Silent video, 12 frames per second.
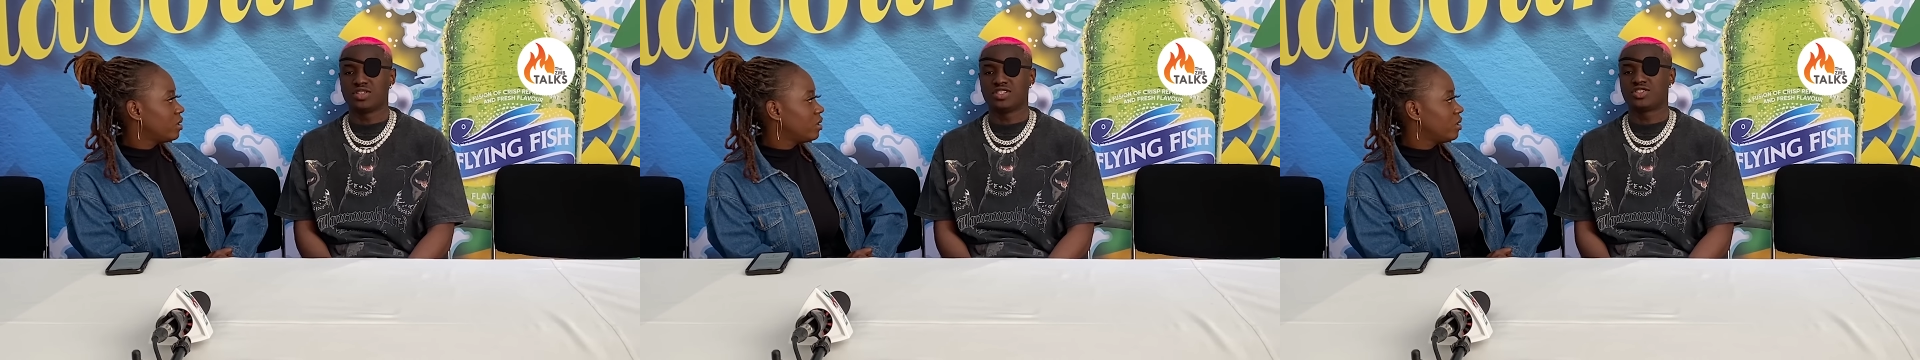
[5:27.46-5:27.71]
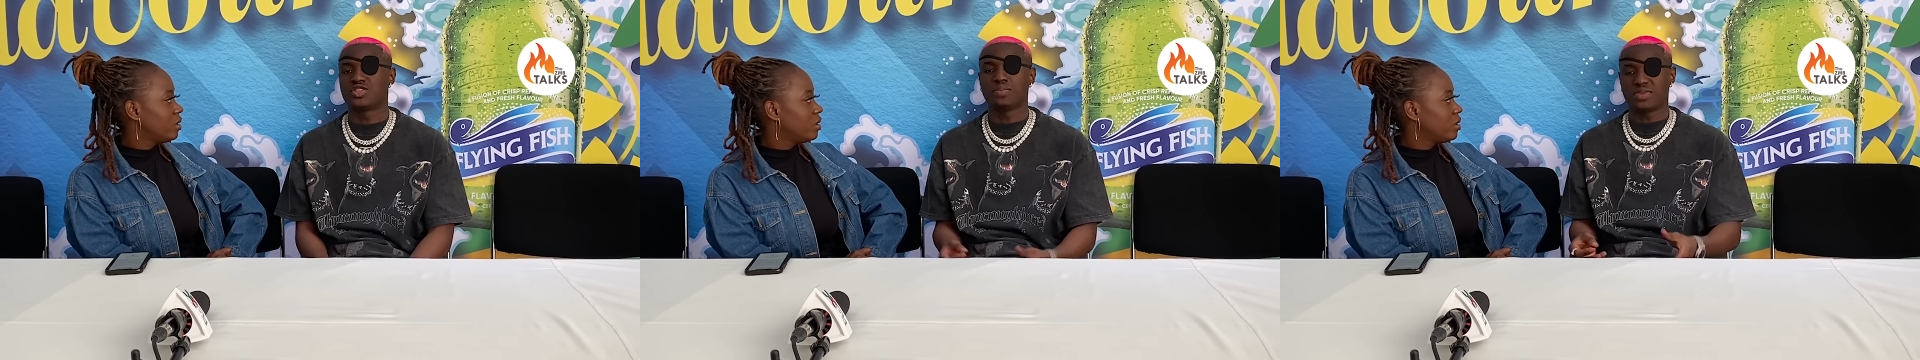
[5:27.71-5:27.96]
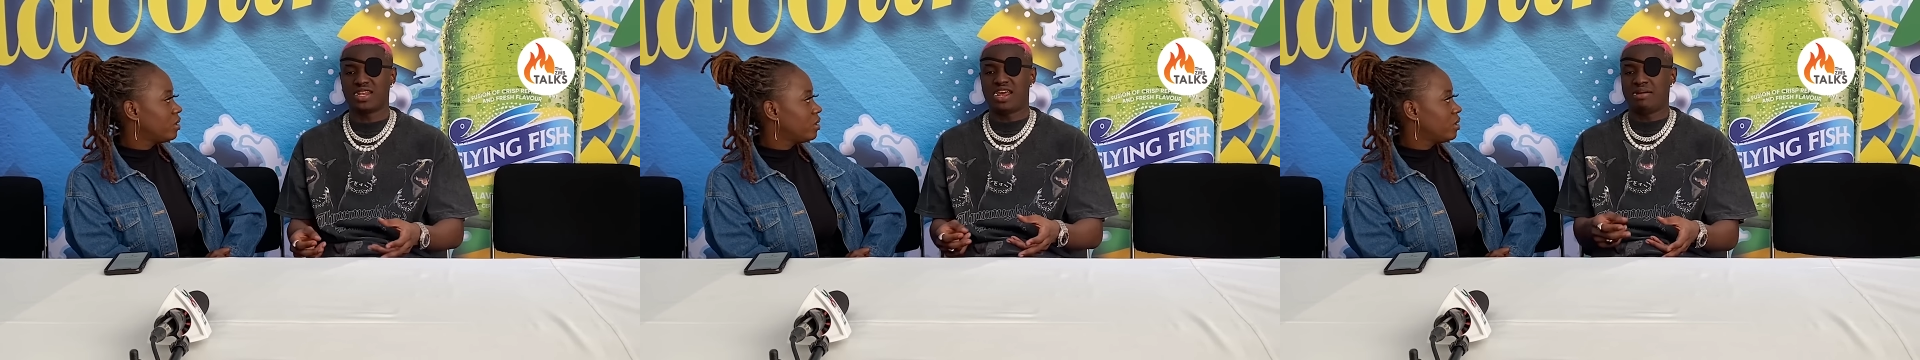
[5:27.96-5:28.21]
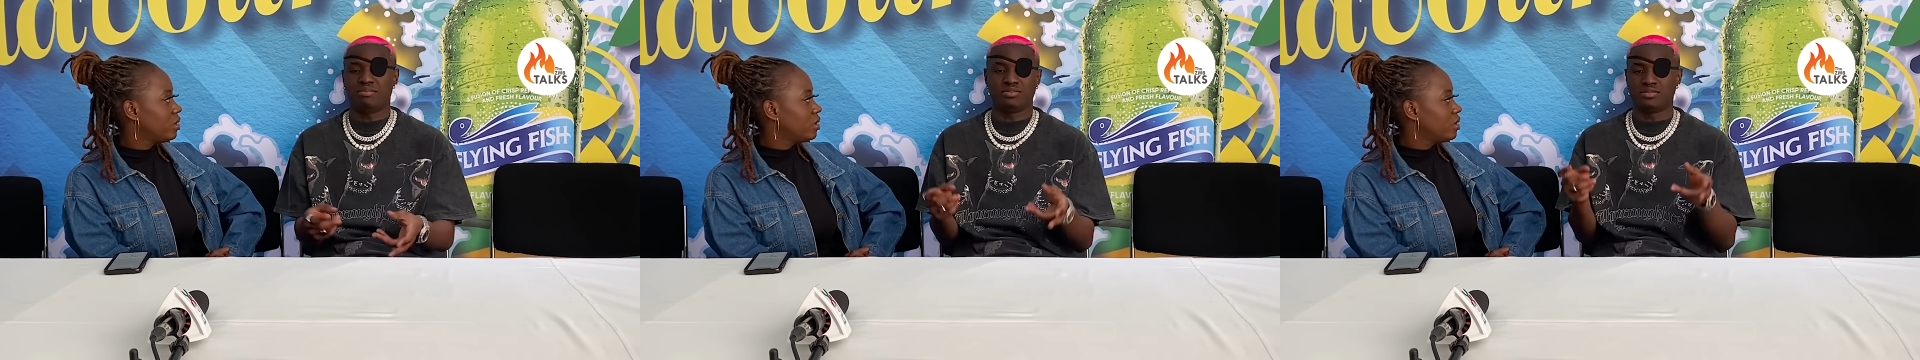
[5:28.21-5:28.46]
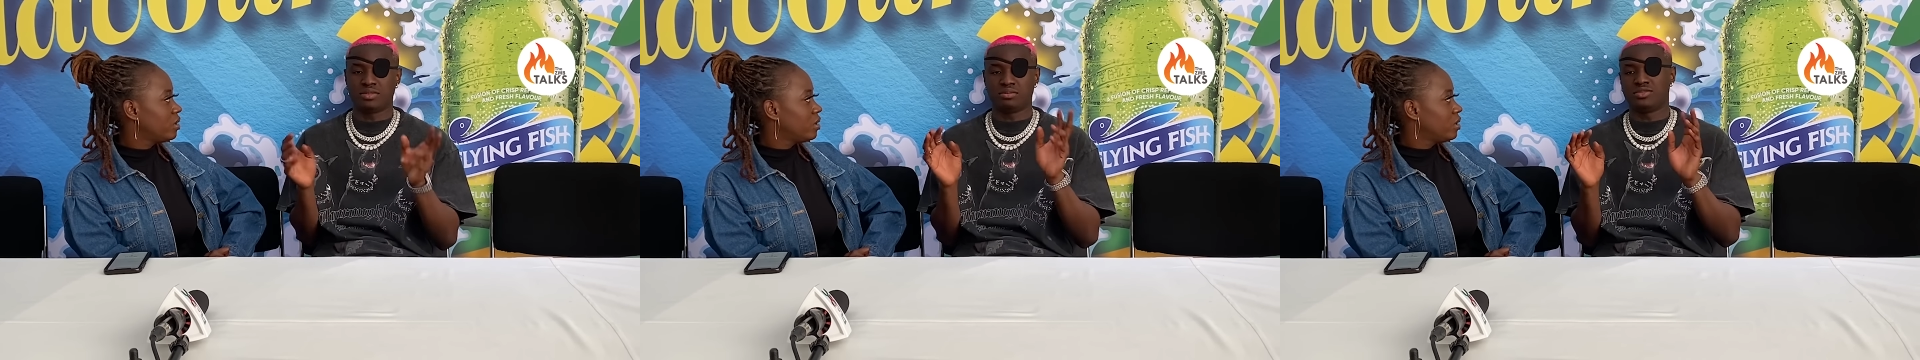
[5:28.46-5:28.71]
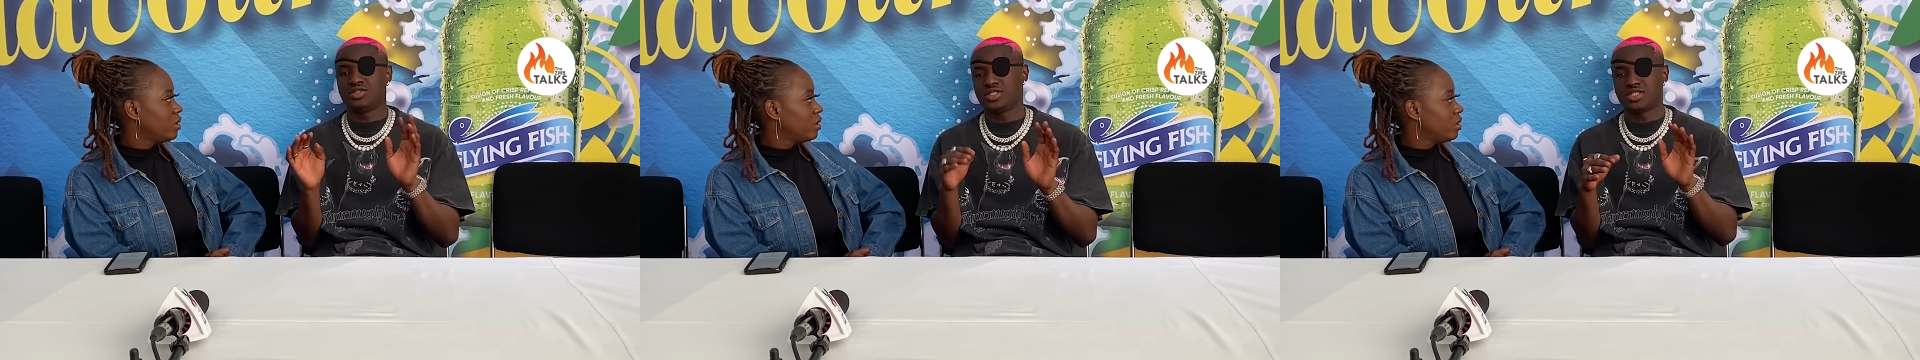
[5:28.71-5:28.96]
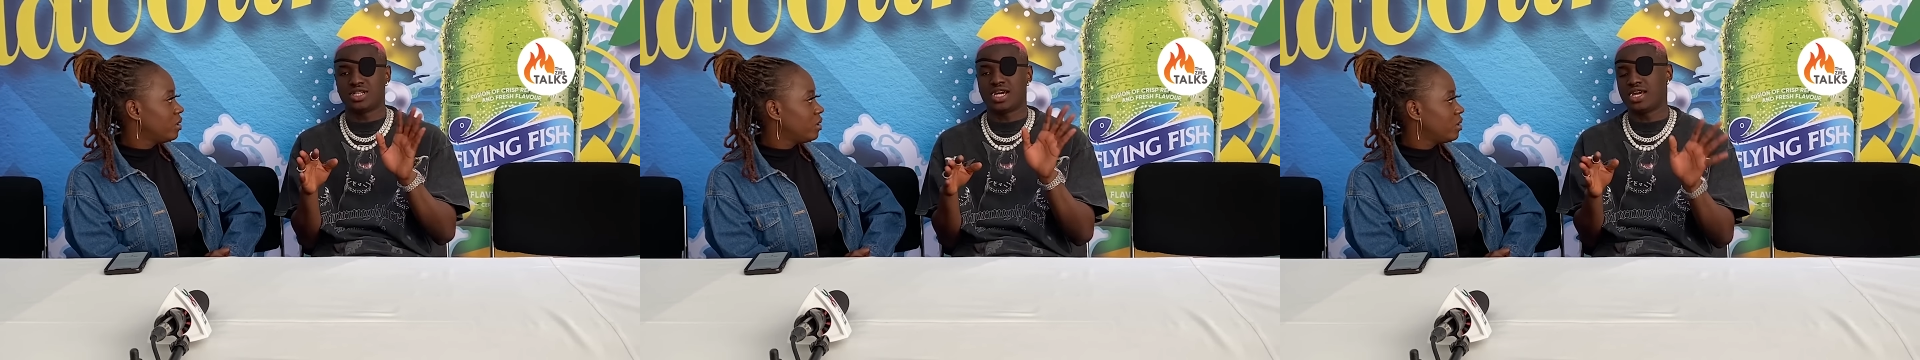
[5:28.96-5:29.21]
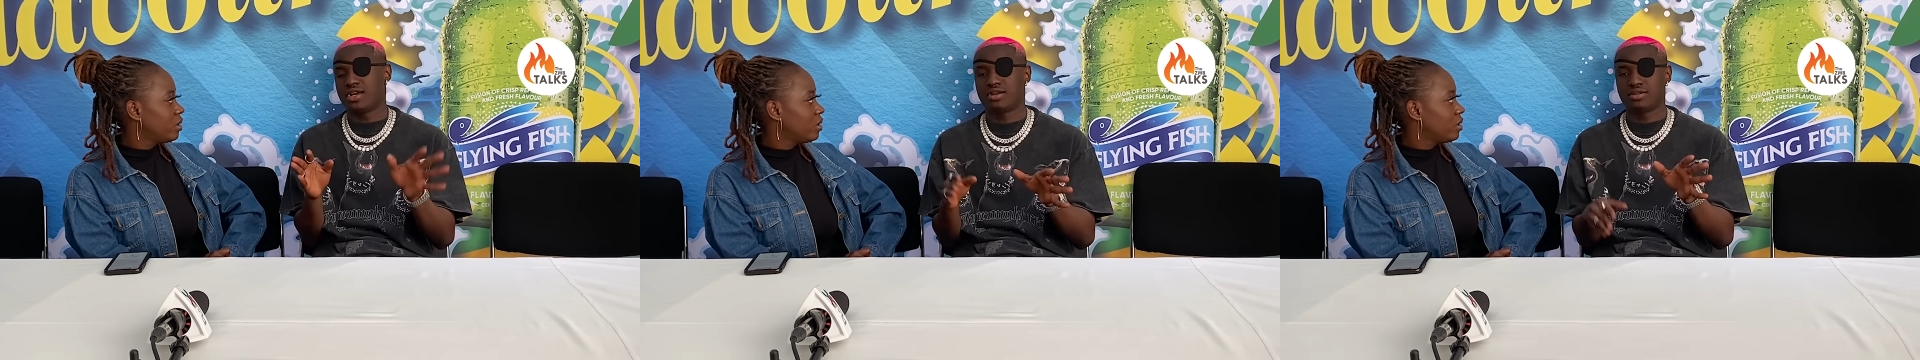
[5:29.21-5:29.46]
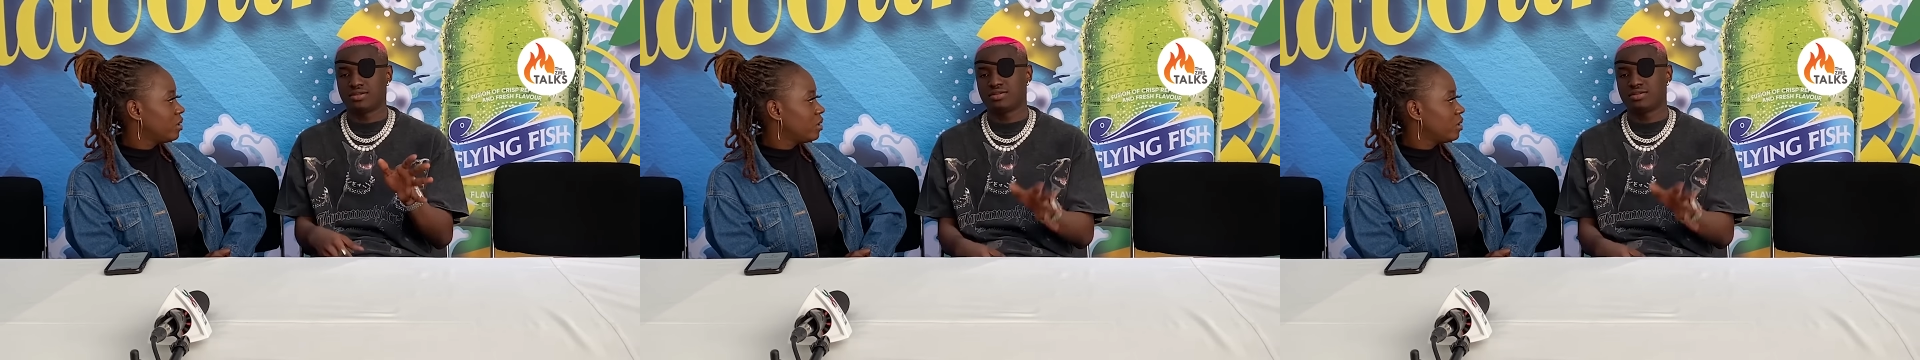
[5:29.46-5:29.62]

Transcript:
Speaker 1: it's something I'm, I'm just like